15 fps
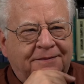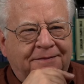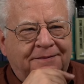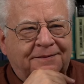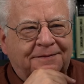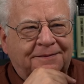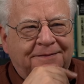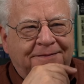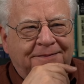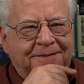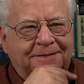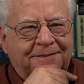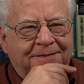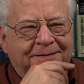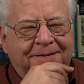
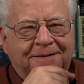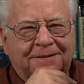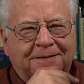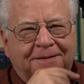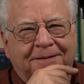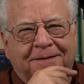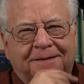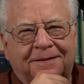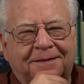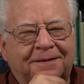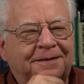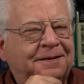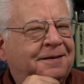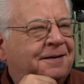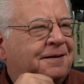
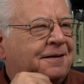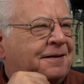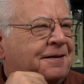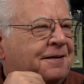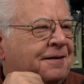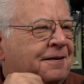No one is speaking in this clip.